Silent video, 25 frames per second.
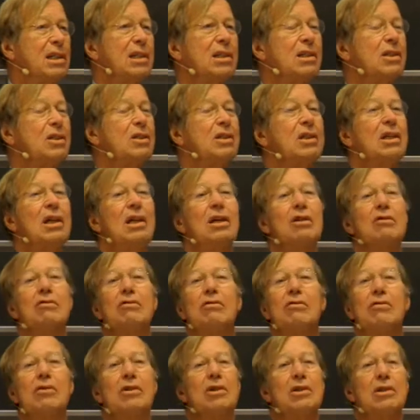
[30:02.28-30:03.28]
this is
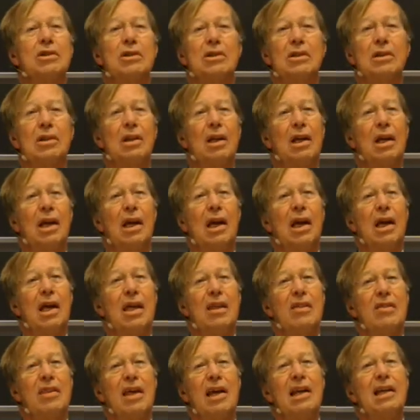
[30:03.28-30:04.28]
controversial,
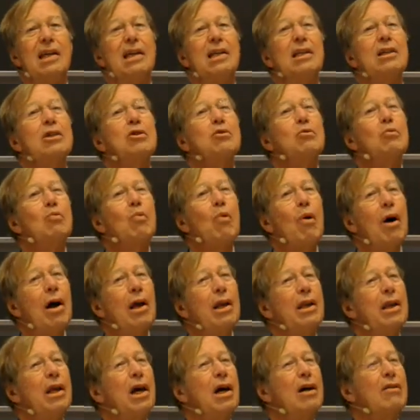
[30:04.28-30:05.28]
that it is
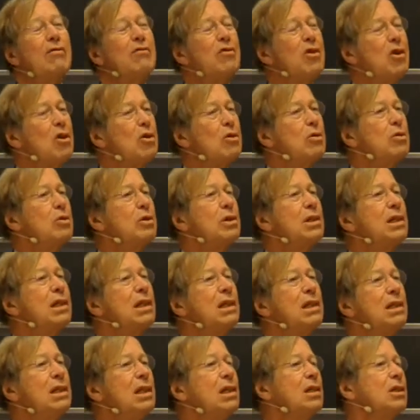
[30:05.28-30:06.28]
one of those
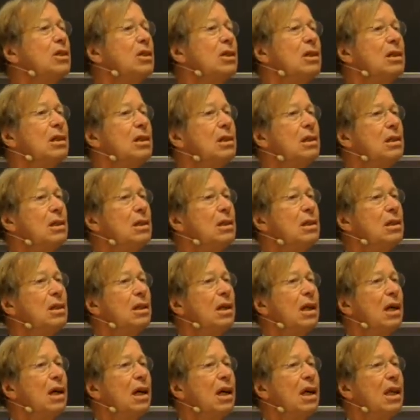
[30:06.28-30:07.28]
conditions
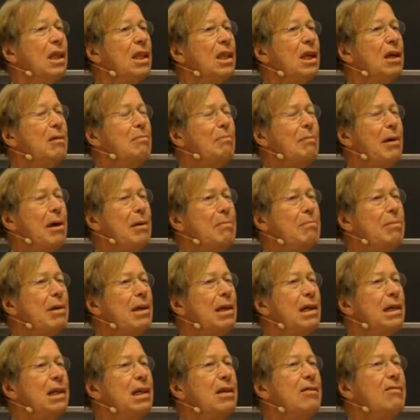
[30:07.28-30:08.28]
that
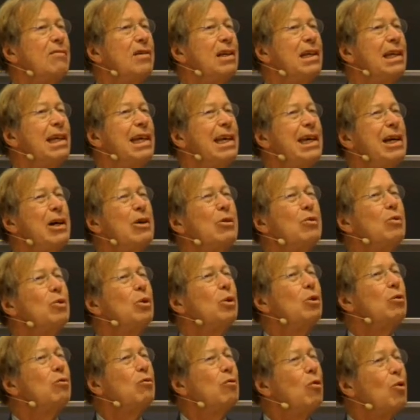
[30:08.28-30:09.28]
people are given
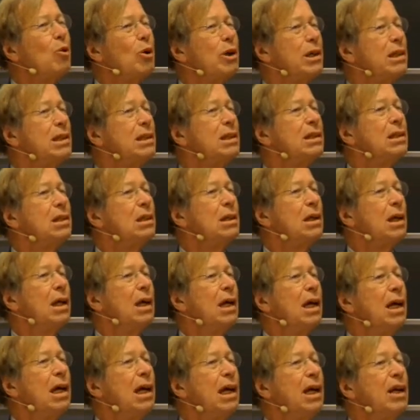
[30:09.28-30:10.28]
equal voice
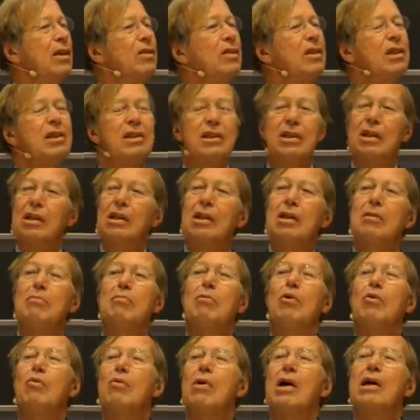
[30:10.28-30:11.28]
in the
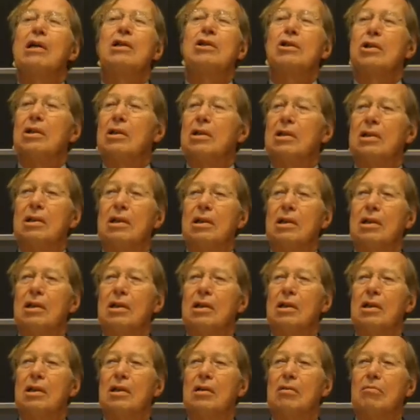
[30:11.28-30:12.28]
deliberation
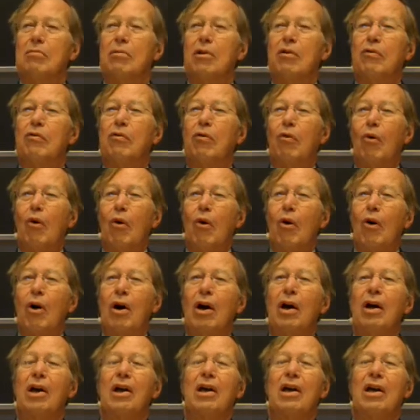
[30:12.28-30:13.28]

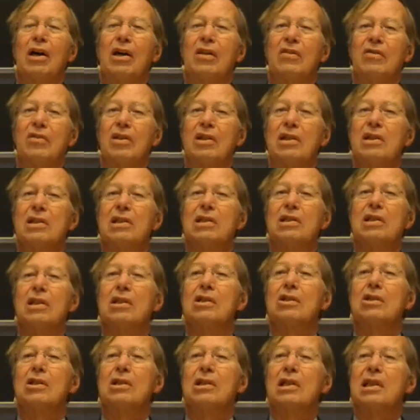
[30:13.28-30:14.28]
before the
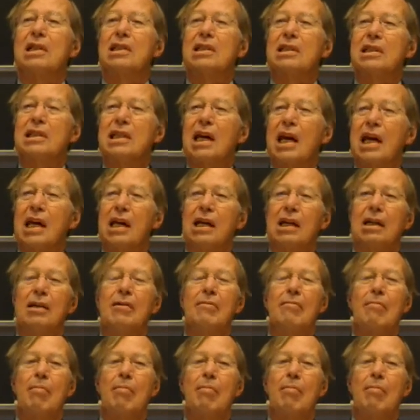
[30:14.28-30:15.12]
decision is taken.